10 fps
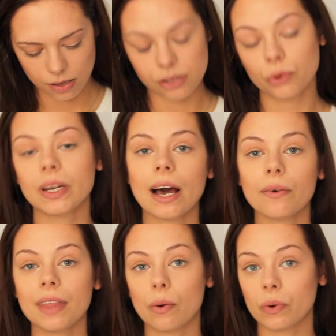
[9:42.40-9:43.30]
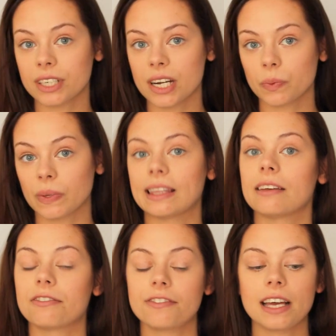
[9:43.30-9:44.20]
So now that we're done with the
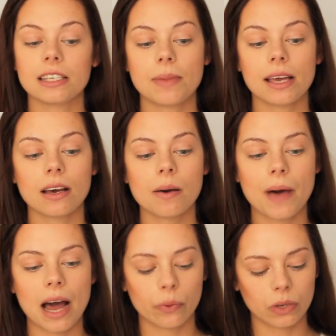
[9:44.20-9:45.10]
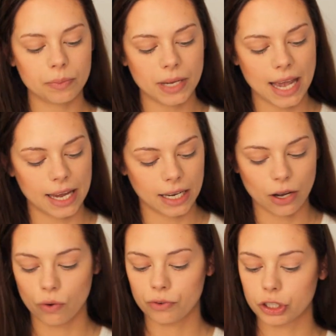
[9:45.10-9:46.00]
face makeup, I will be heading
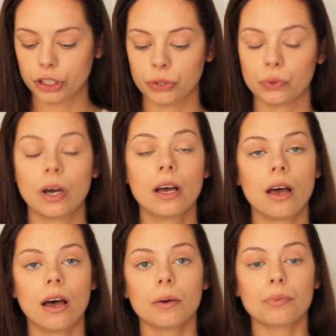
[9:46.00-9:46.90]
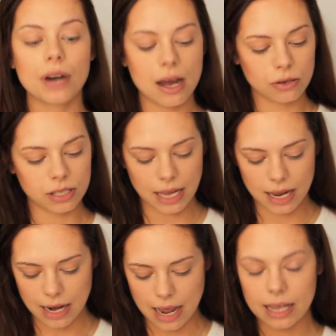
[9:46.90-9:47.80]
over to brows,
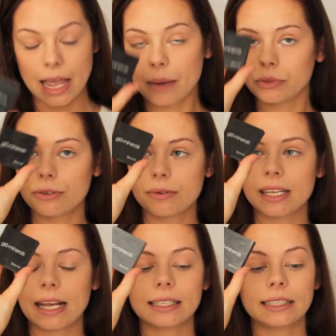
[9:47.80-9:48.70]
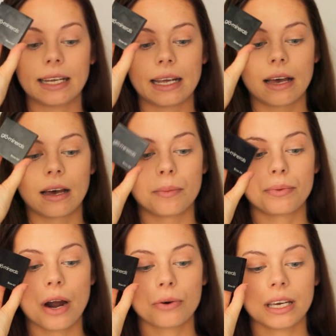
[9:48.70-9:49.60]
and I am using the
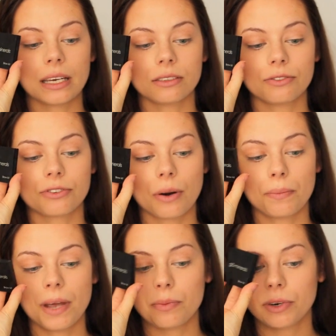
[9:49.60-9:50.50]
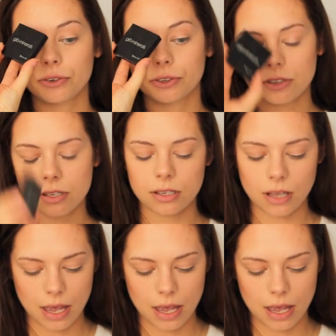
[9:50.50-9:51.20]
brow kit from bareMinerals.